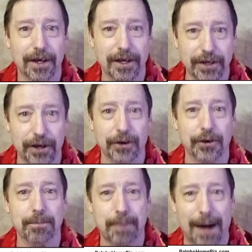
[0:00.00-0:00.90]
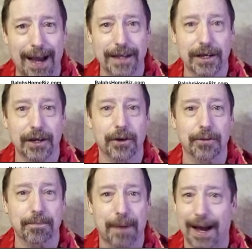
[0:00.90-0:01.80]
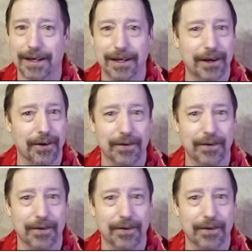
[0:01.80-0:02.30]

year by year by year.